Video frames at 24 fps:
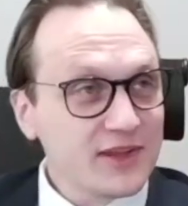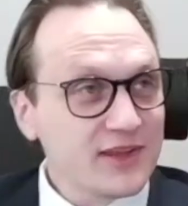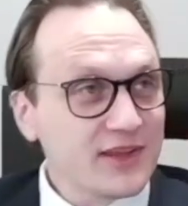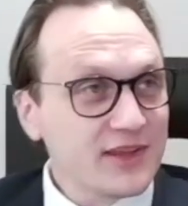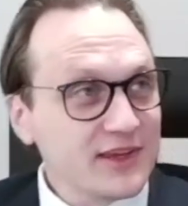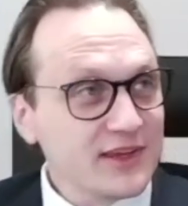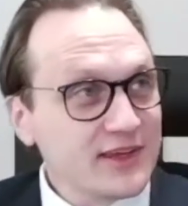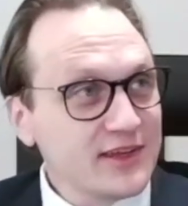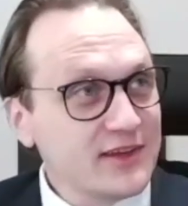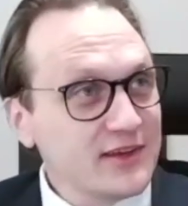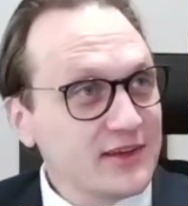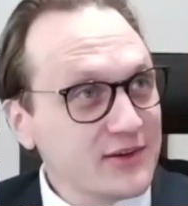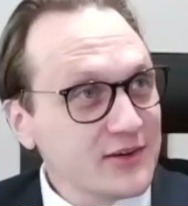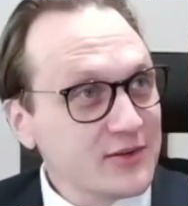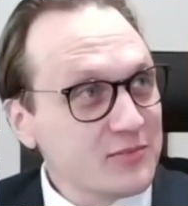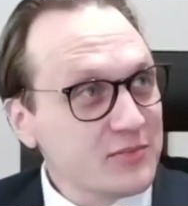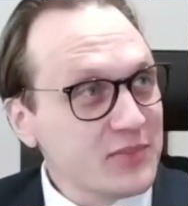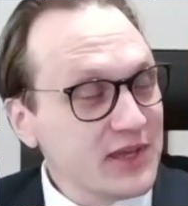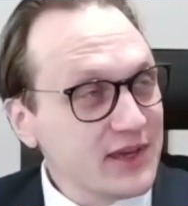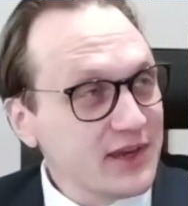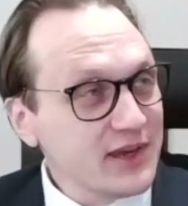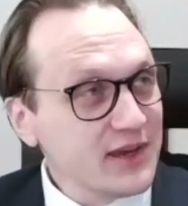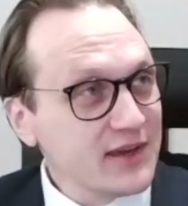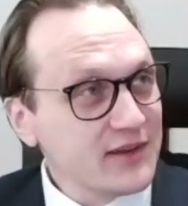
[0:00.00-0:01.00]
But I think
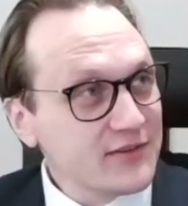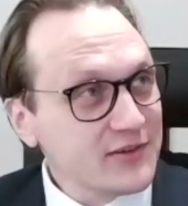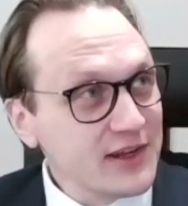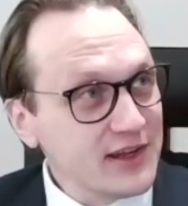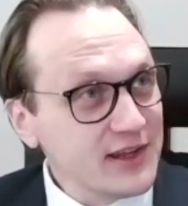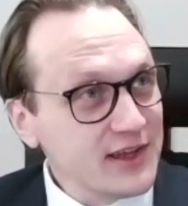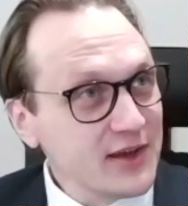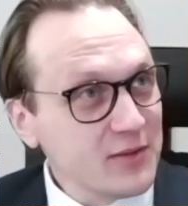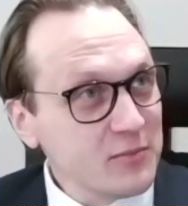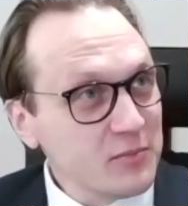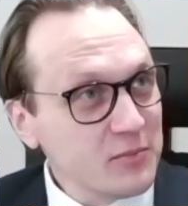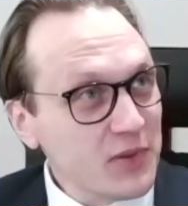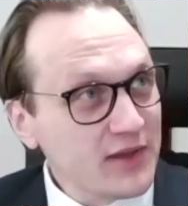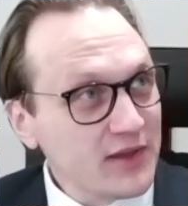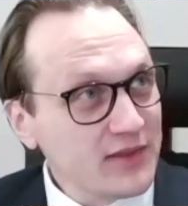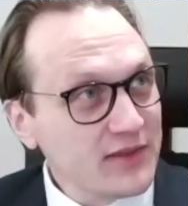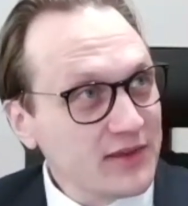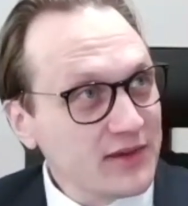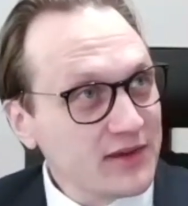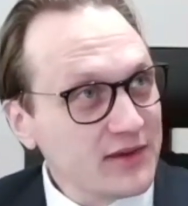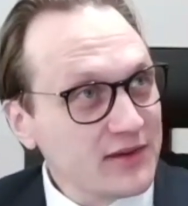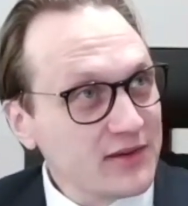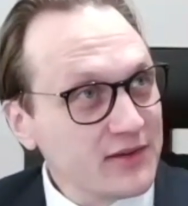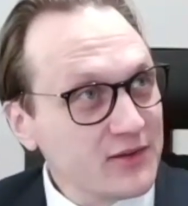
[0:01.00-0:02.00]
here being really
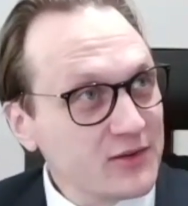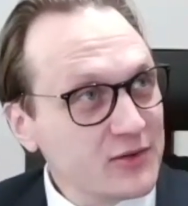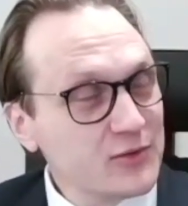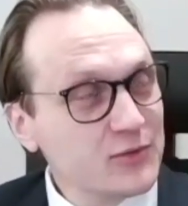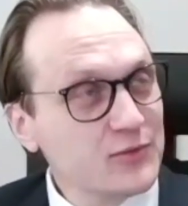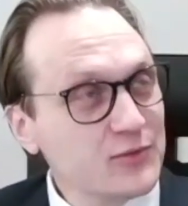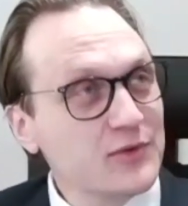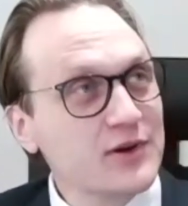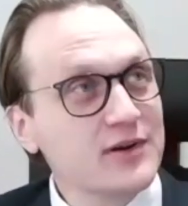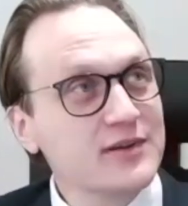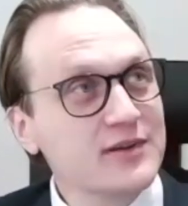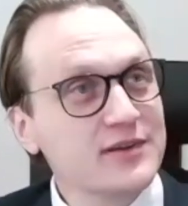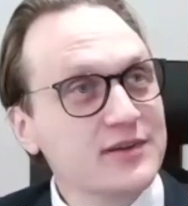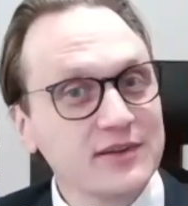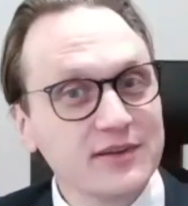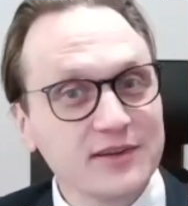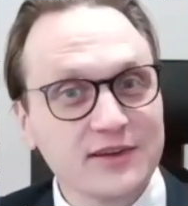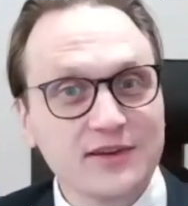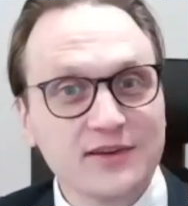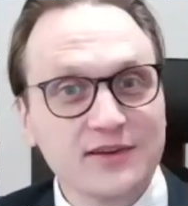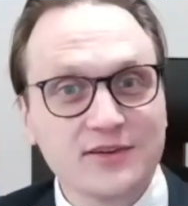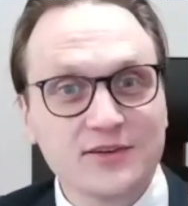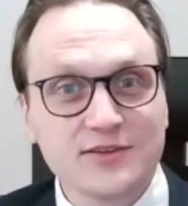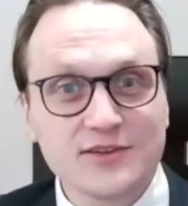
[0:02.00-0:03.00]
empathic toward
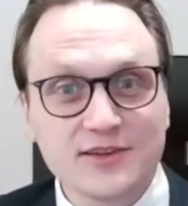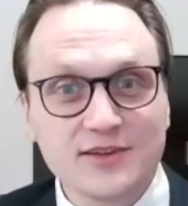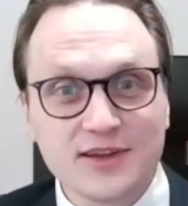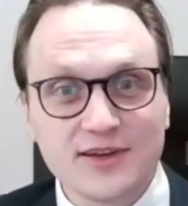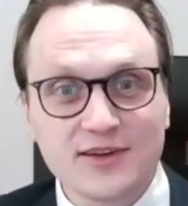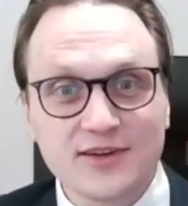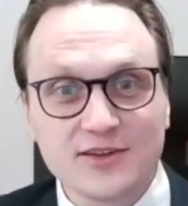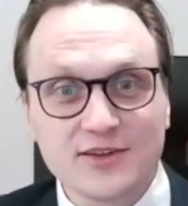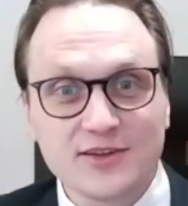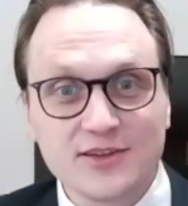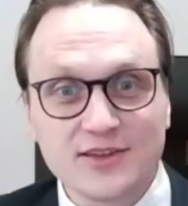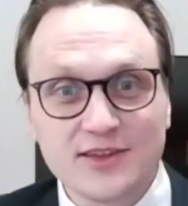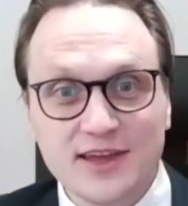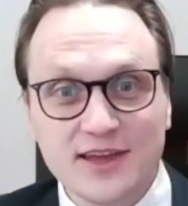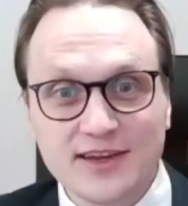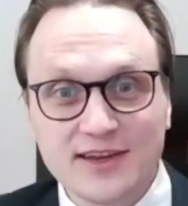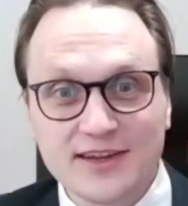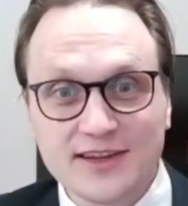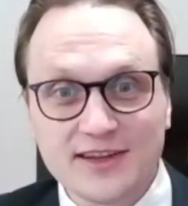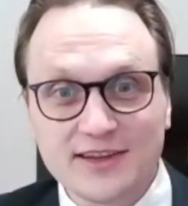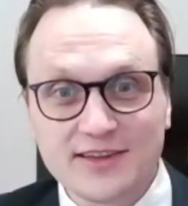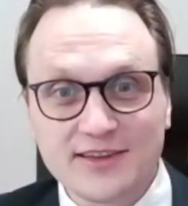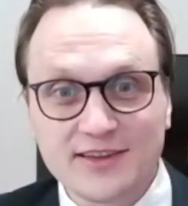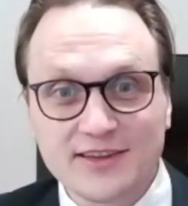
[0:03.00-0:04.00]
the leaders and
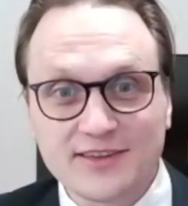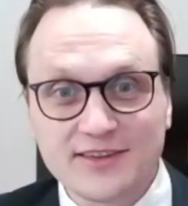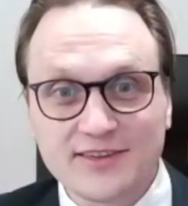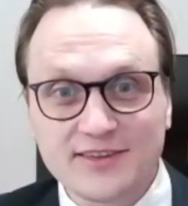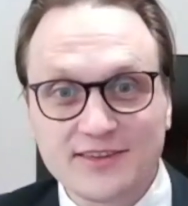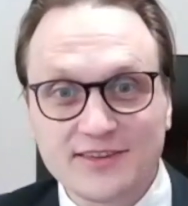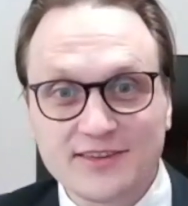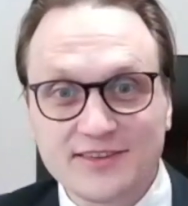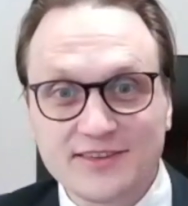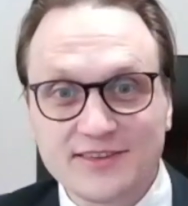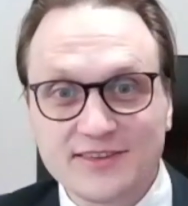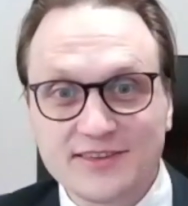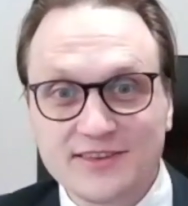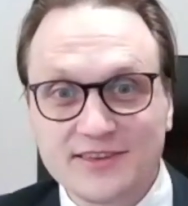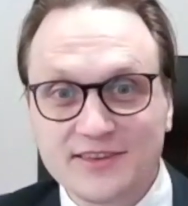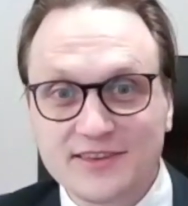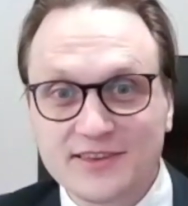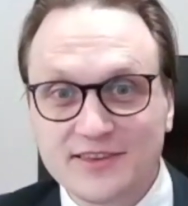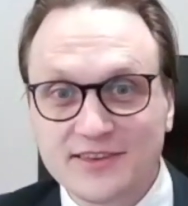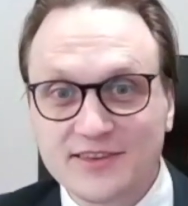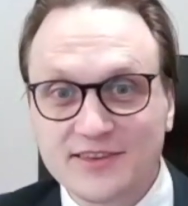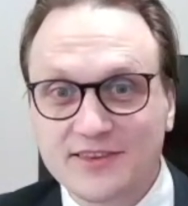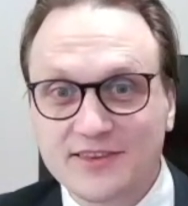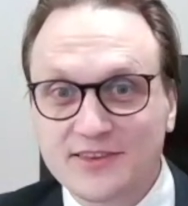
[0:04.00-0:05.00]
understanding that
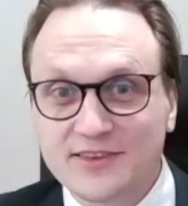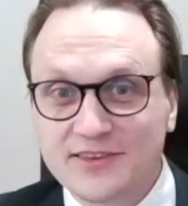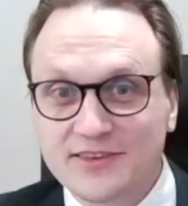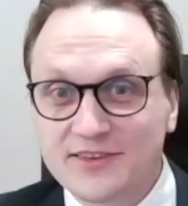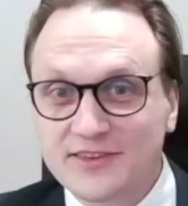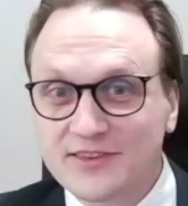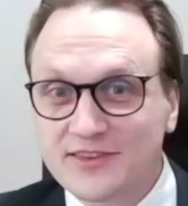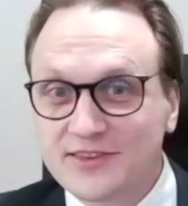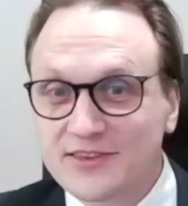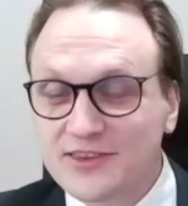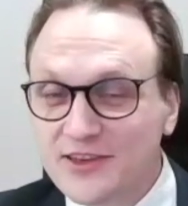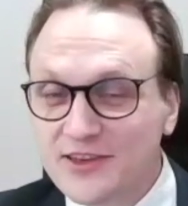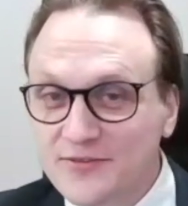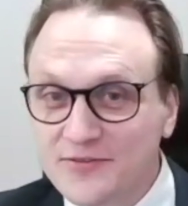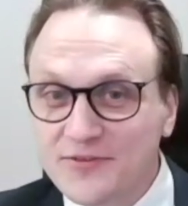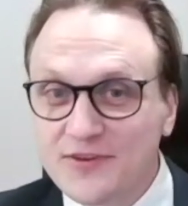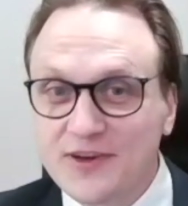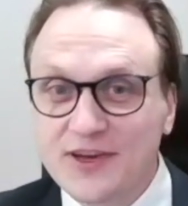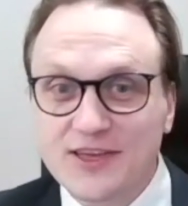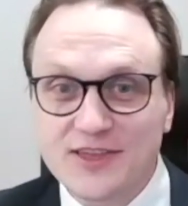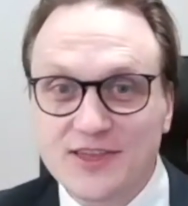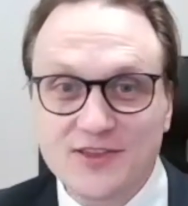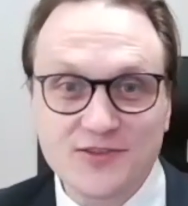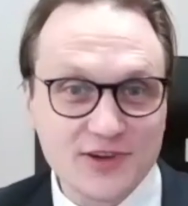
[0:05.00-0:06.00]

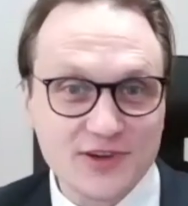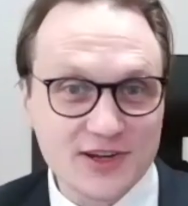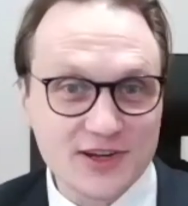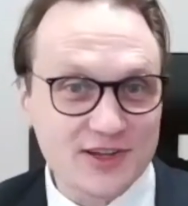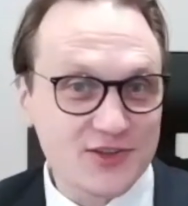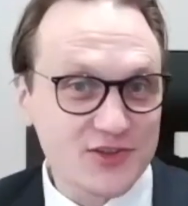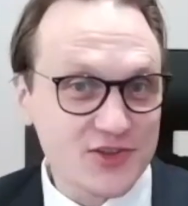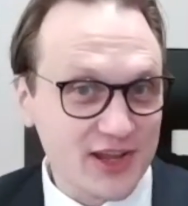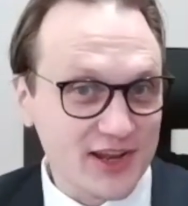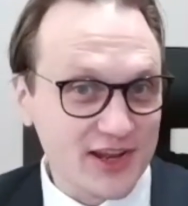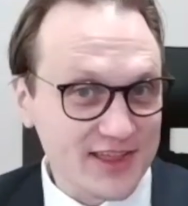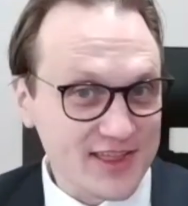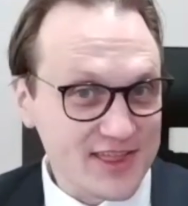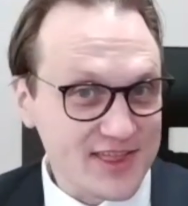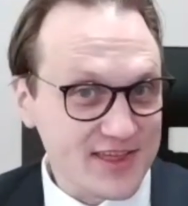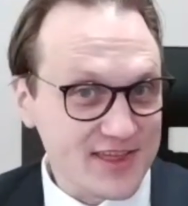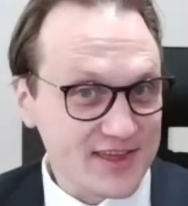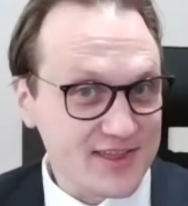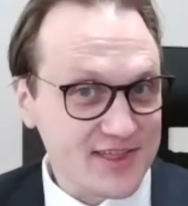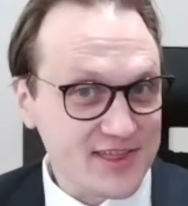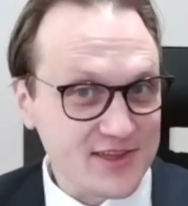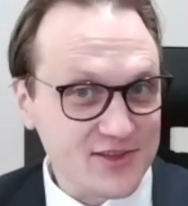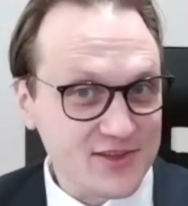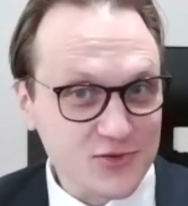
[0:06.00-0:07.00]
they face really
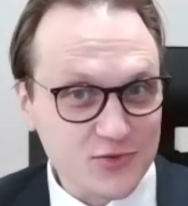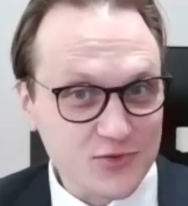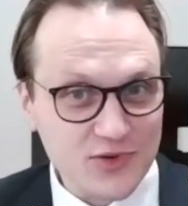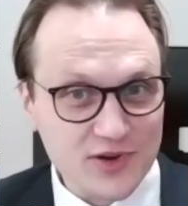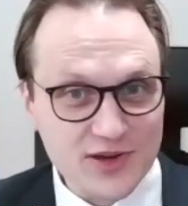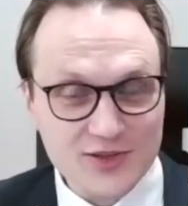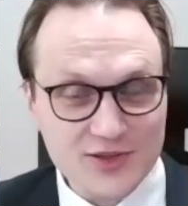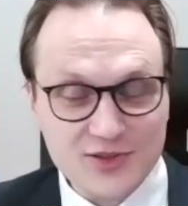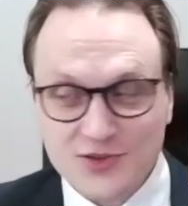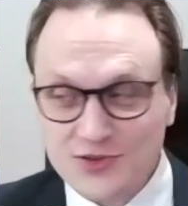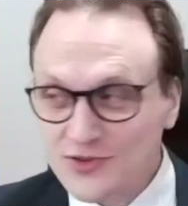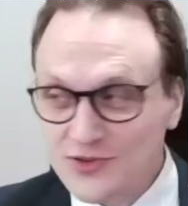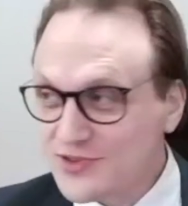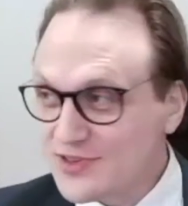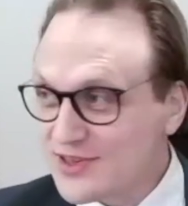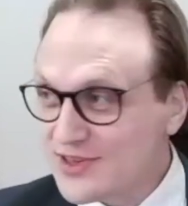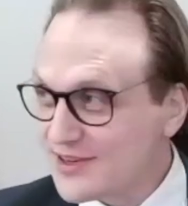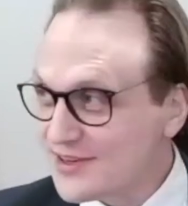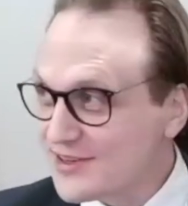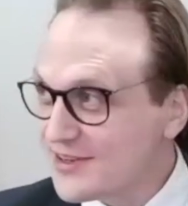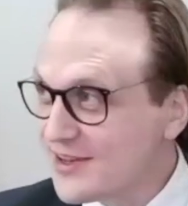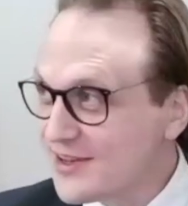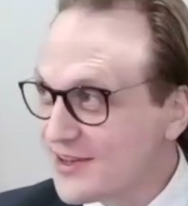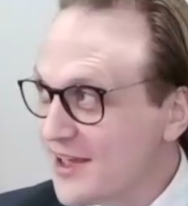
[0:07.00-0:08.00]
challenging
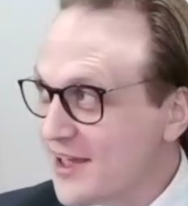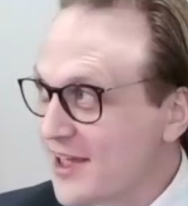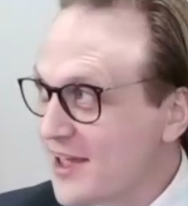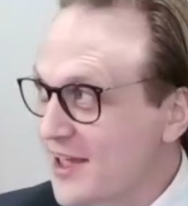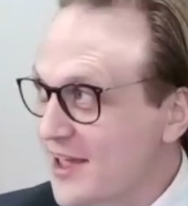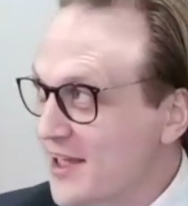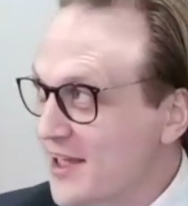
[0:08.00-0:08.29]
situations, and